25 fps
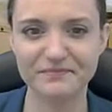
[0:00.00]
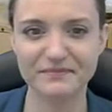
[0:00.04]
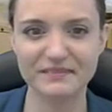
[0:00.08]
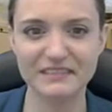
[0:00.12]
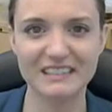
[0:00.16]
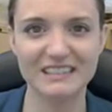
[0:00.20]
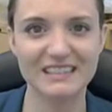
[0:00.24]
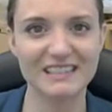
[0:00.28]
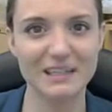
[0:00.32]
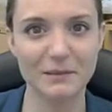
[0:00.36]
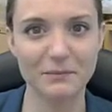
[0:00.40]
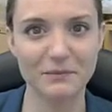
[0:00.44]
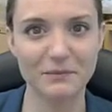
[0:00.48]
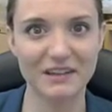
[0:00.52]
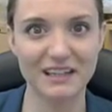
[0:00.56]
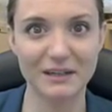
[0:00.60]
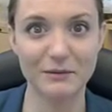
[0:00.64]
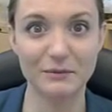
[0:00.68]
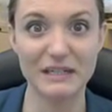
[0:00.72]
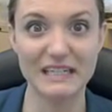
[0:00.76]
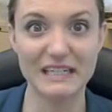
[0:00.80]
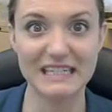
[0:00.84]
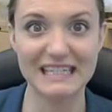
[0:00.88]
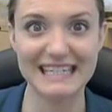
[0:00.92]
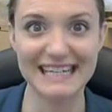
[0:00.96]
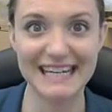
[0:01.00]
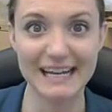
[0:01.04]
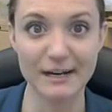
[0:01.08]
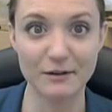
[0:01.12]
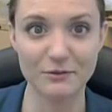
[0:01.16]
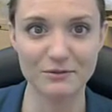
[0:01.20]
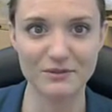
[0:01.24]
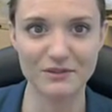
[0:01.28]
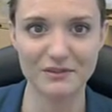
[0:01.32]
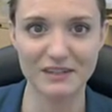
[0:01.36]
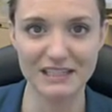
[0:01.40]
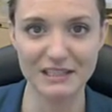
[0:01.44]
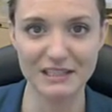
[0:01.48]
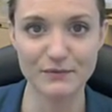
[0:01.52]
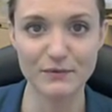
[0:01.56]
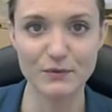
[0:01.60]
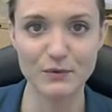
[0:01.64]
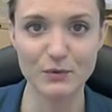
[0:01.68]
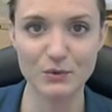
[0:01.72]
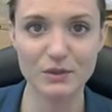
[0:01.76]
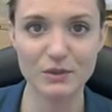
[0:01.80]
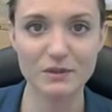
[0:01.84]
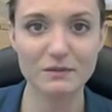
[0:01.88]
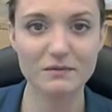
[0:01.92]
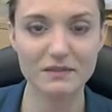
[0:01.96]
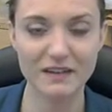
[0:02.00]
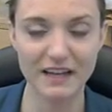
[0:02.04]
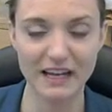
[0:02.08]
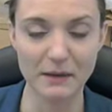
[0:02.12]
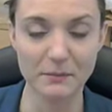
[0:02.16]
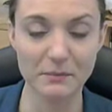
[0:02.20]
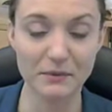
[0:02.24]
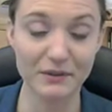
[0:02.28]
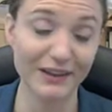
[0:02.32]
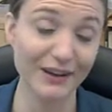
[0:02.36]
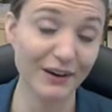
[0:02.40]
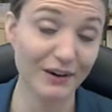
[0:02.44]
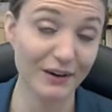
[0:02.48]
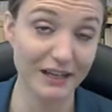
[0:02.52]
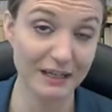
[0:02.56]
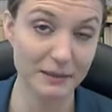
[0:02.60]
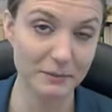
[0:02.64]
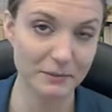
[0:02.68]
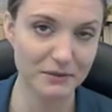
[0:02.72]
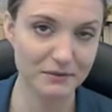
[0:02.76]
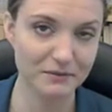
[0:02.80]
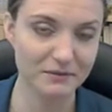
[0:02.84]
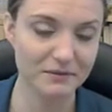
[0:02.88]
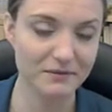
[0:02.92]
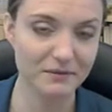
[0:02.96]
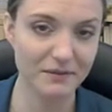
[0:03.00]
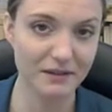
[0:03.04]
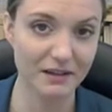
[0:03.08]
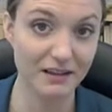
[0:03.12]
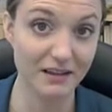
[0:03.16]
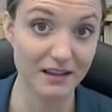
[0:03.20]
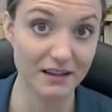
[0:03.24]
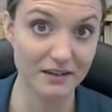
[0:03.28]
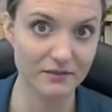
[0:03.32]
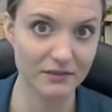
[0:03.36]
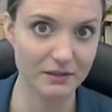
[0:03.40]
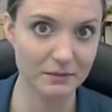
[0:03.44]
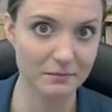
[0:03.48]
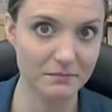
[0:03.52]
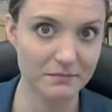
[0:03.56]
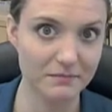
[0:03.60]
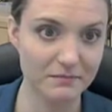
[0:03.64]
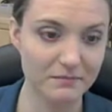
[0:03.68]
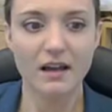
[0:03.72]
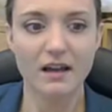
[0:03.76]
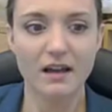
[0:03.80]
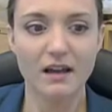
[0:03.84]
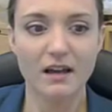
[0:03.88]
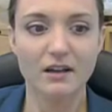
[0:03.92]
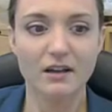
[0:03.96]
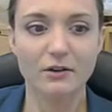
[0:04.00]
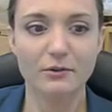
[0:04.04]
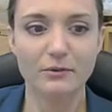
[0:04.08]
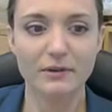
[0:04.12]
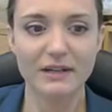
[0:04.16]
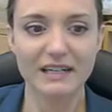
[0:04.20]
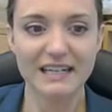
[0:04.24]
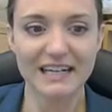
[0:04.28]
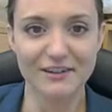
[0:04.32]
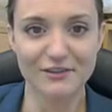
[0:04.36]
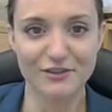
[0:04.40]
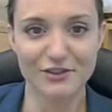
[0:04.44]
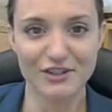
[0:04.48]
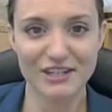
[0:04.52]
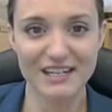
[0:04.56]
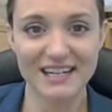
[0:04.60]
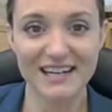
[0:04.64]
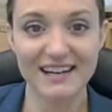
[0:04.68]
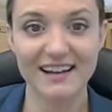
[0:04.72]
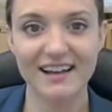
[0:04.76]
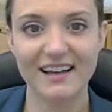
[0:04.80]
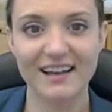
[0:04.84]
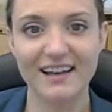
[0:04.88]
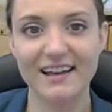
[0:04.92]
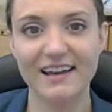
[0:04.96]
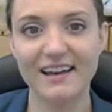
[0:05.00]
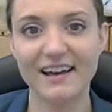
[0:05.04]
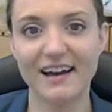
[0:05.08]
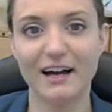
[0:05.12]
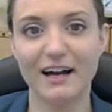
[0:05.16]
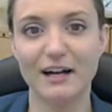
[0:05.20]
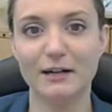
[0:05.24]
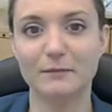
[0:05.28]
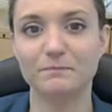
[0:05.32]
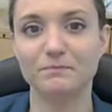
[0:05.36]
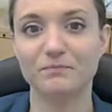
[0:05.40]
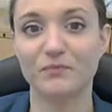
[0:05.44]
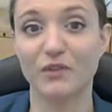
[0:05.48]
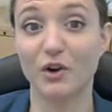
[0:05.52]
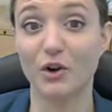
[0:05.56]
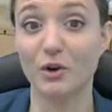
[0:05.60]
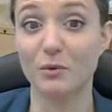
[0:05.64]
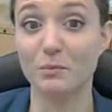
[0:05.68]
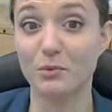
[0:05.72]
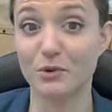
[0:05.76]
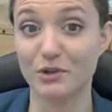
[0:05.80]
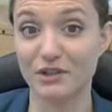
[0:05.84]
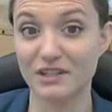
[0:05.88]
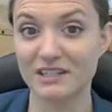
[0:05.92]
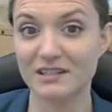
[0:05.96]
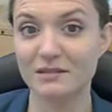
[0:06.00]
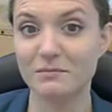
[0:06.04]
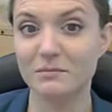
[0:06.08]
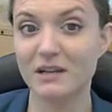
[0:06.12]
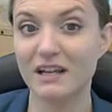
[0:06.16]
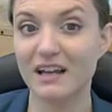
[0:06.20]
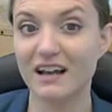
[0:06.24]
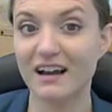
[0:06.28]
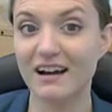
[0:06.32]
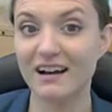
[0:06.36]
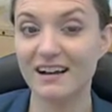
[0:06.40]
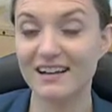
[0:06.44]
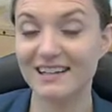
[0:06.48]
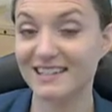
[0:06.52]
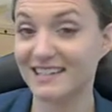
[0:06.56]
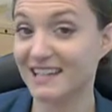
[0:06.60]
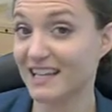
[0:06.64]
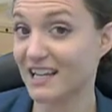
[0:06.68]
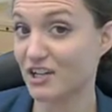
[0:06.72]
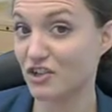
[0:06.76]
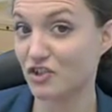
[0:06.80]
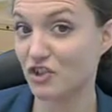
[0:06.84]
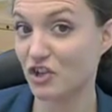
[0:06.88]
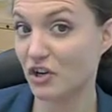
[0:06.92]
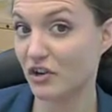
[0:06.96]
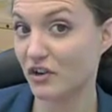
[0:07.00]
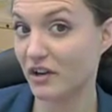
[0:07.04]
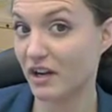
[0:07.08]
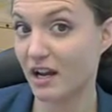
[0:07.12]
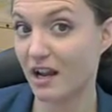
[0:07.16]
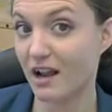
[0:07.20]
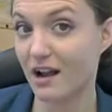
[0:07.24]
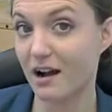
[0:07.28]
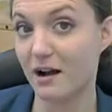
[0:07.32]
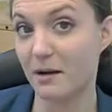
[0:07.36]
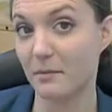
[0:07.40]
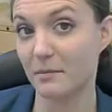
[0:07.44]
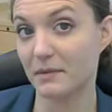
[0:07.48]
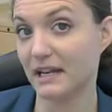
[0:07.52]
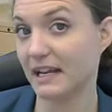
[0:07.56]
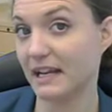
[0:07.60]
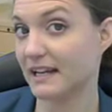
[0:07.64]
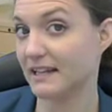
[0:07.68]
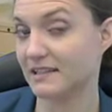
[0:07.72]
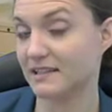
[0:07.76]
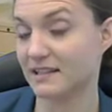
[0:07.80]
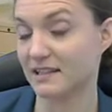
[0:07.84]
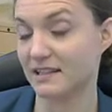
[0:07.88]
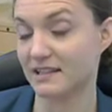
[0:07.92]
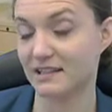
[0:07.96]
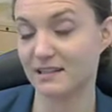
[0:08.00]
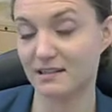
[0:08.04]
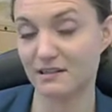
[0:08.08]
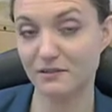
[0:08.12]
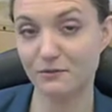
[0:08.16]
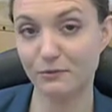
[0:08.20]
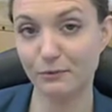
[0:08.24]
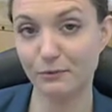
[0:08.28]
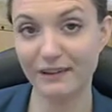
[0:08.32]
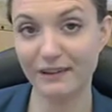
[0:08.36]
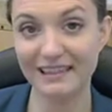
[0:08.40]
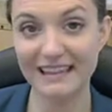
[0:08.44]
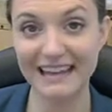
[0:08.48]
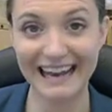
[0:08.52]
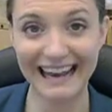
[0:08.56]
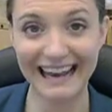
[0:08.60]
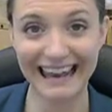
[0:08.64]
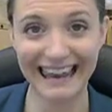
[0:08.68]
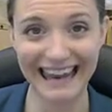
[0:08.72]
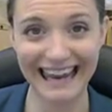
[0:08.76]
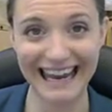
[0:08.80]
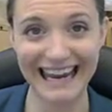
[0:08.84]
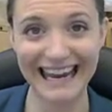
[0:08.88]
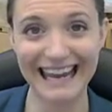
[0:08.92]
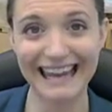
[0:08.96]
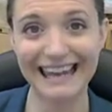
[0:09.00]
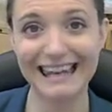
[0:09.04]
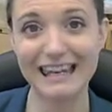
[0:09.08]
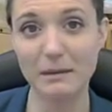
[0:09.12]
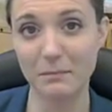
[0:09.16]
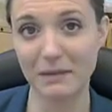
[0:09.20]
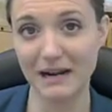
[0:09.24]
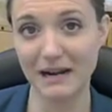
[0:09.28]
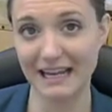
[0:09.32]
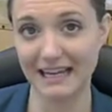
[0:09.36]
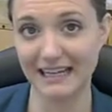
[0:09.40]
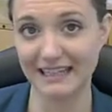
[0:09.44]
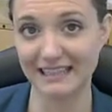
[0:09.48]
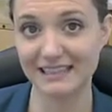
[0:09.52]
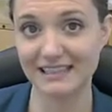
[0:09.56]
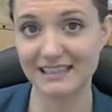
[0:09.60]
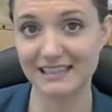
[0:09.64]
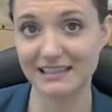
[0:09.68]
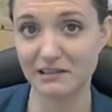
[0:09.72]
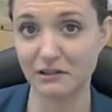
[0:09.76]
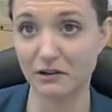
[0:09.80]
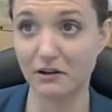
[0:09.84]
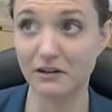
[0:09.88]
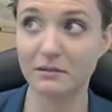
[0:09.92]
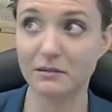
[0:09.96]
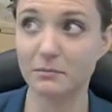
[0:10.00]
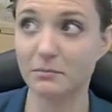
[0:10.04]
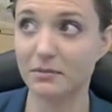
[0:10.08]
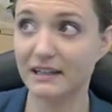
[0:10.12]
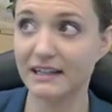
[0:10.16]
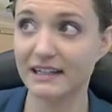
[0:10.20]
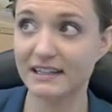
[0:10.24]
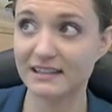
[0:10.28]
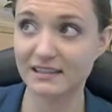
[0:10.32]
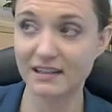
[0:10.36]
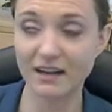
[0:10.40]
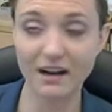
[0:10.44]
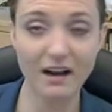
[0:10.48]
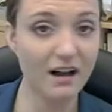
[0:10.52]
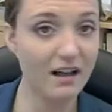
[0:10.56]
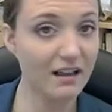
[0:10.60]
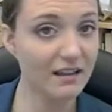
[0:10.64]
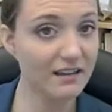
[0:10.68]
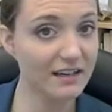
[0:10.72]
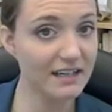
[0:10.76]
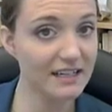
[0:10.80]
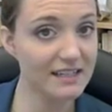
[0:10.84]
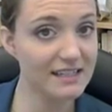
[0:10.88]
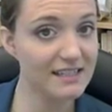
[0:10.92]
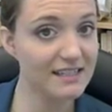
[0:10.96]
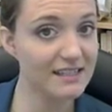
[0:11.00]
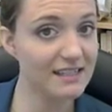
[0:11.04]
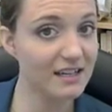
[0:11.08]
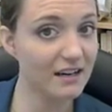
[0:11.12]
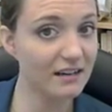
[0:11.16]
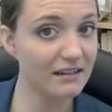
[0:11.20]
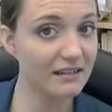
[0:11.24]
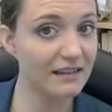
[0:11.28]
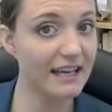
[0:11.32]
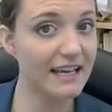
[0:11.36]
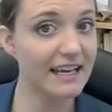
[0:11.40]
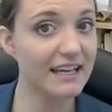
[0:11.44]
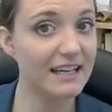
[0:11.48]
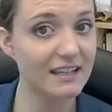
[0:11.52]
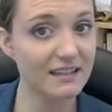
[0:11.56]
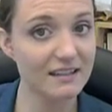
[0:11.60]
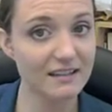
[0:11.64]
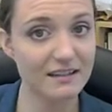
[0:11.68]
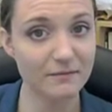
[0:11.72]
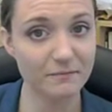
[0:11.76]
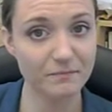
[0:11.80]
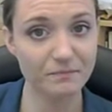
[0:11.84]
something that we seek out as food. Okay, but they are edible, a lot of them. Green algae um, are important because they share a common ancestor with land plants. So all the plants that colonized our land,